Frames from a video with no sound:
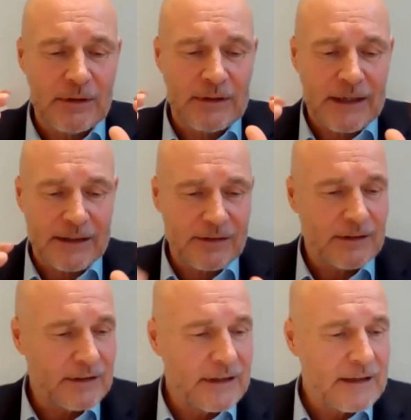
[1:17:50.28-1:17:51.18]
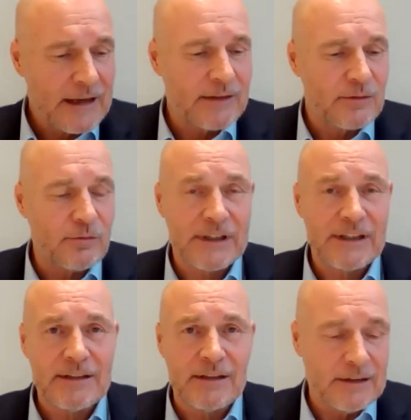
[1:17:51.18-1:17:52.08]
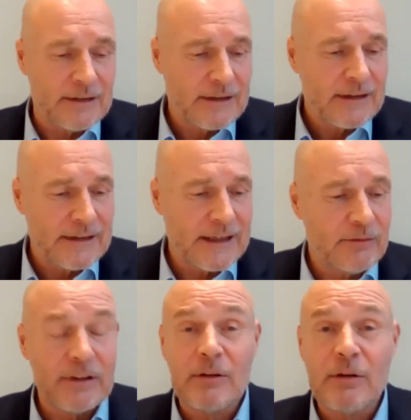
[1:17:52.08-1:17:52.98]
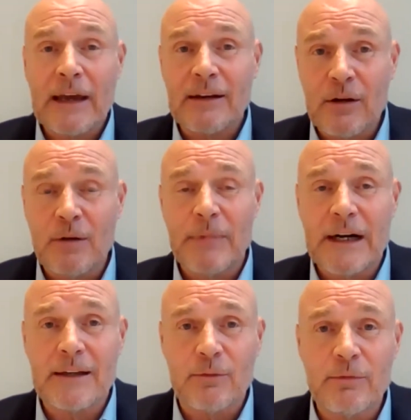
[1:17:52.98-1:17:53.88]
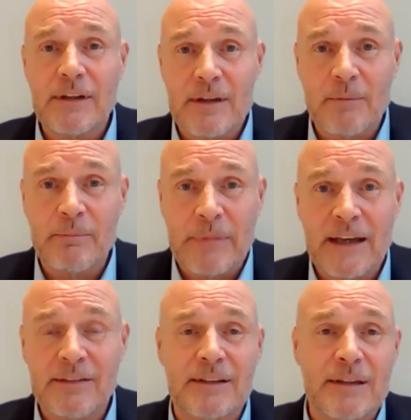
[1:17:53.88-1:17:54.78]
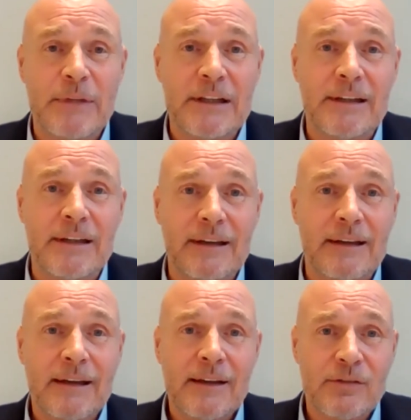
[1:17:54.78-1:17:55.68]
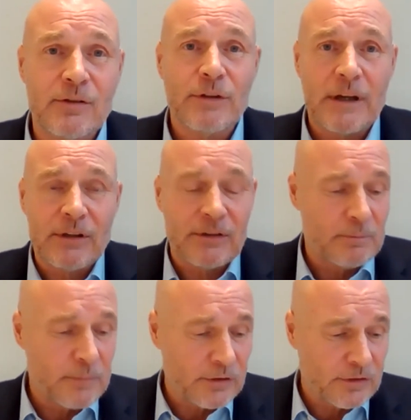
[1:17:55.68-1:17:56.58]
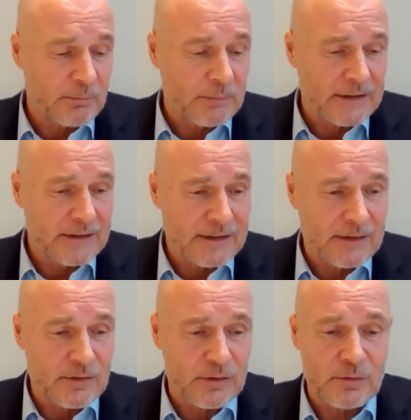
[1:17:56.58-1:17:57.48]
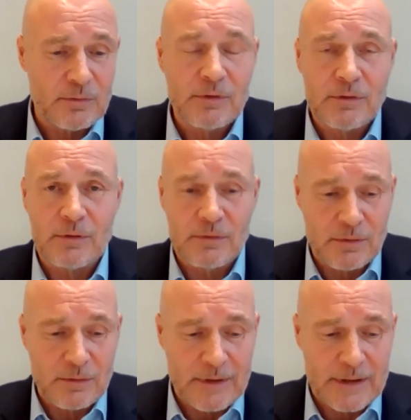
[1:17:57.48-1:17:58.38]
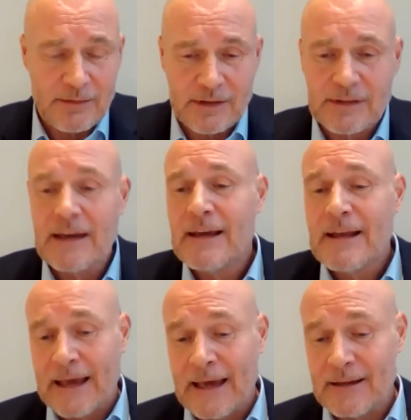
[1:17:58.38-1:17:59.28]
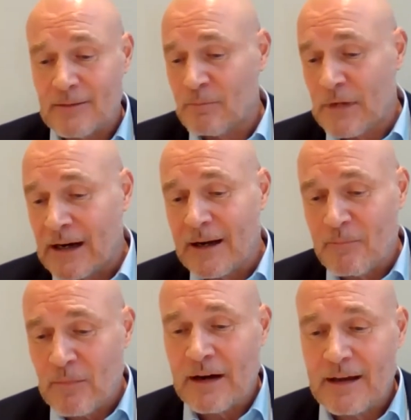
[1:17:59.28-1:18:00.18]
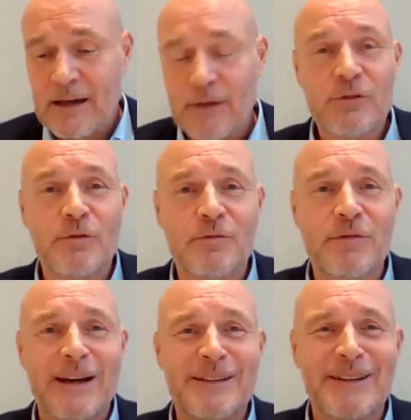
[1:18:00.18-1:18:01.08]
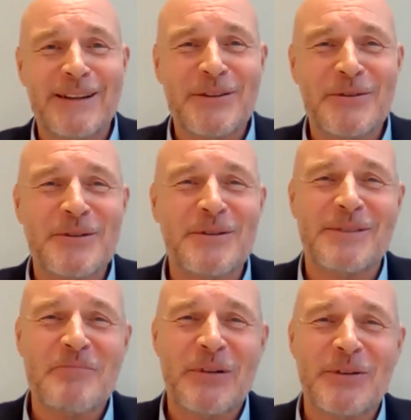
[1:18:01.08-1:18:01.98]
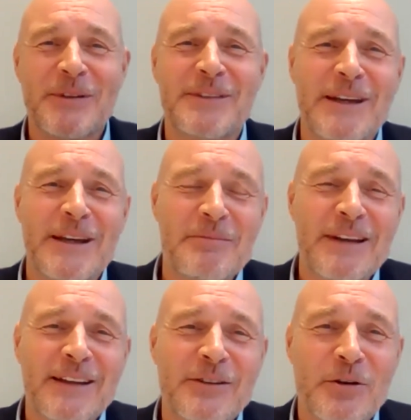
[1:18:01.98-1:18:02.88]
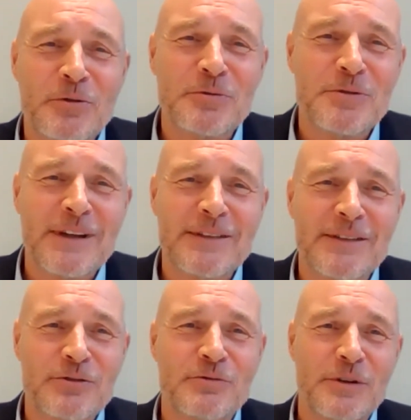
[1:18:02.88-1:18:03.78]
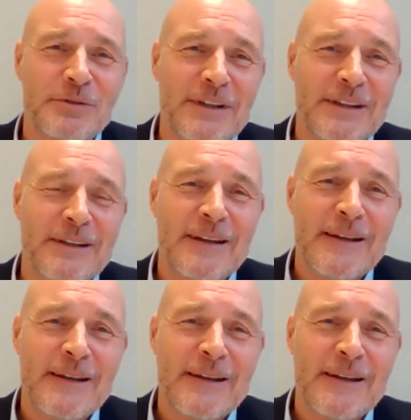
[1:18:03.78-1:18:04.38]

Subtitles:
national and regional level, and combined with capacity building. So there is a possibility to drive this. And I have to finalize on the same note as Juho did.